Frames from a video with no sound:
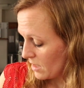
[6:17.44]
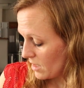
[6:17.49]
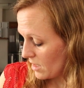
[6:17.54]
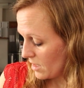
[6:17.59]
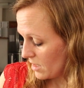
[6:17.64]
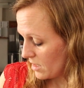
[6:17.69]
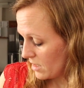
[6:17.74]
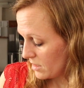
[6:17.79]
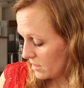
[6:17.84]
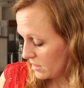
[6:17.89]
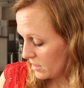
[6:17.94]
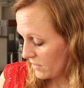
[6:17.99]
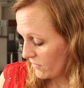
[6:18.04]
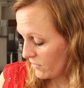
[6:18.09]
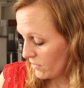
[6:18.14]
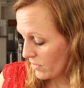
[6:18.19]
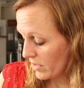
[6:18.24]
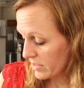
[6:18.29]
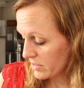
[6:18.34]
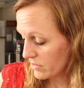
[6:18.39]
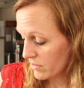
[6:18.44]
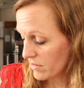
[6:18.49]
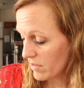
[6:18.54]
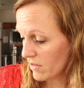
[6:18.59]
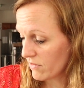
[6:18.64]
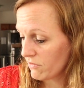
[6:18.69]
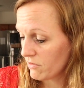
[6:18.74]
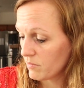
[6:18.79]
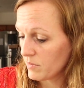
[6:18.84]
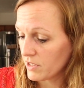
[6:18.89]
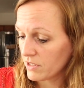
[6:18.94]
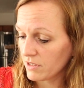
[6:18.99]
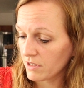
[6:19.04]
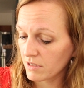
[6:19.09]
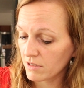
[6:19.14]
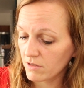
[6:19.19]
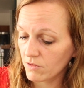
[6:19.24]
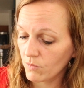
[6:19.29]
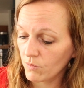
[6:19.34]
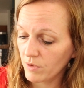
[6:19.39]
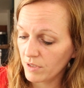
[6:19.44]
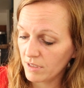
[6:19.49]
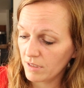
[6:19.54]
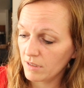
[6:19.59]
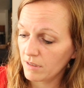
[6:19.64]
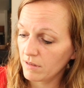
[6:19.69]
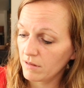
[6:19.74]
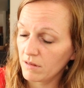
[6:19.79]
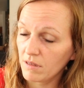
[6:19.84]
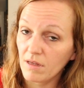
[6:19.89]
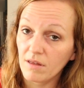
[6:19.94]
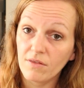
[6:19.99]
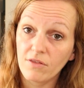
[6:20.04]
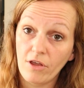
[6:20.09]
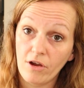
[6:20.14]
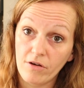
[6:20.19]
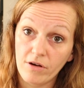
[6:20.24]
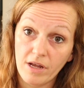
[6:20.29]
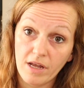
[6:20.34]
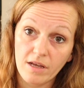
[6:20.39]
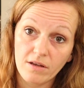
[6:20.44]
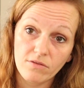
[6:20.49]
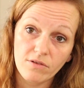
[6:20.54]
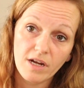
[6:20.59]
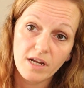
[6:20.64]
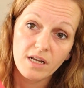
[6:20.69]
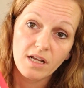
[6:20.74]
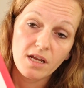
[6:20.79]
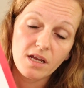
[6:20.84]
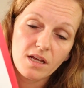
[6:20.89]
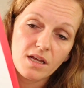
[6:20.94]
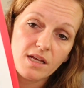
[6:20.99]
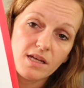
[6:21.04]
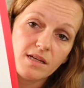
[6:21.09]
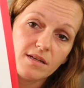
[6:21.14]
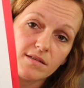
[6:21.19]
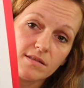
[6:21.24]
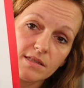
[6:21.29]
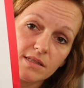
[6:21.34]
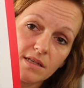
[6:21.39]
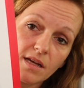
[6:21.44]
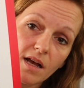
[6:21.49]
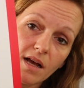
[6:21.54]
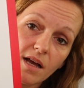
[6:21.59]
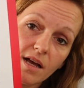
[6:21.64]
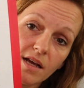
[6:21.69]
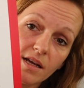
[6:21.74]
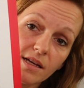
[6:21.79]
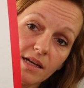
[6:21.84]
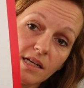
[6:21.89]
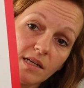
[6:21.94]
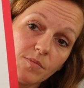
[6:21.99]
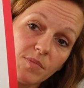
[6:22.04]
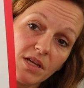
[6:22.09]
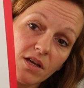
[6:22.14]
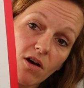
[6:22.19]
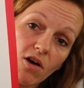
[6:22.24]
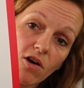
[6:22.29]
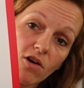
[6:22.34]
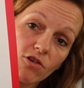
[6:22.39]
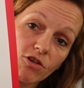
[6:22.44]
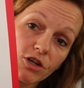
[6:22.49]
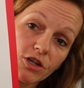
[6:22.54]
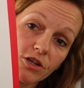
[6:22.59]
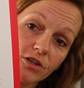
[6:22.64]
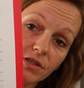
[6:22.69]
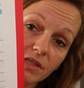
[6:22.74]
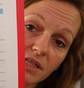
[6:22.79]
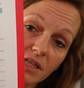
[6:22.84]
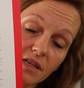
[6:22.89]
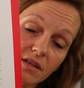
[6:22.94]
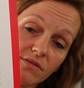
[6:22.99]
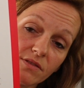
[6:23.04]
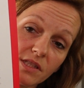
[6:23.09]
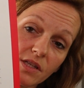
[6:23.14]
And if you guys are not familiar with their handwriting, it's going to be all cursive.